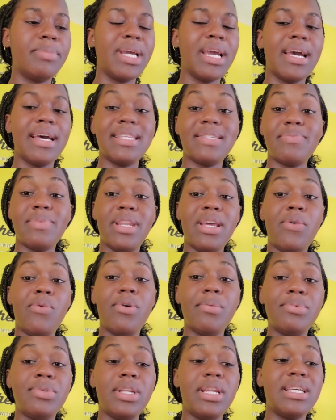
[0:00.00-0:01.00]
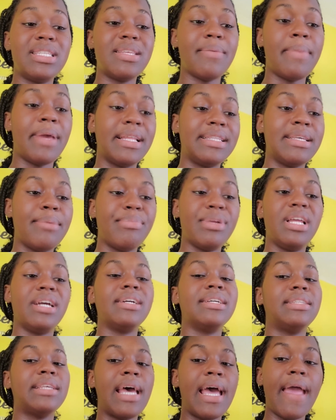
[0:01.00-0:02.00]
because me they want to definitely take me a
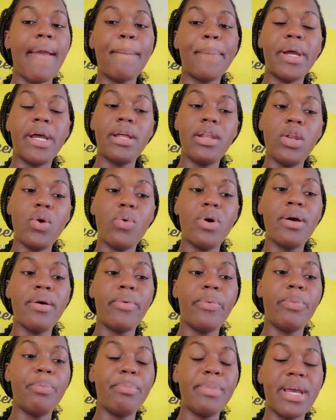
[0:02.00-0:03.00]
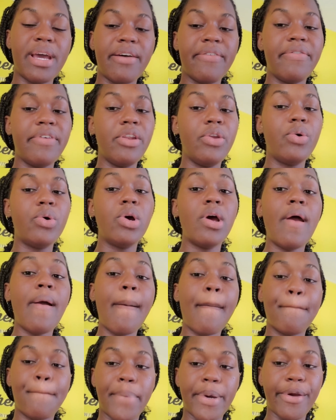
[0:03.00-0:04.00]
little time and do what I have to do
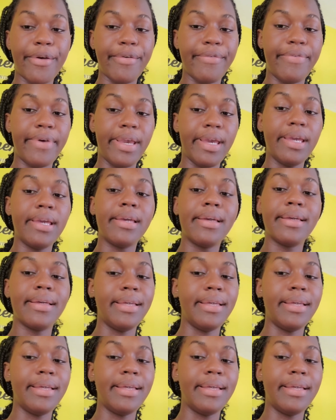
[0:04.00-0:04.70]
perfect.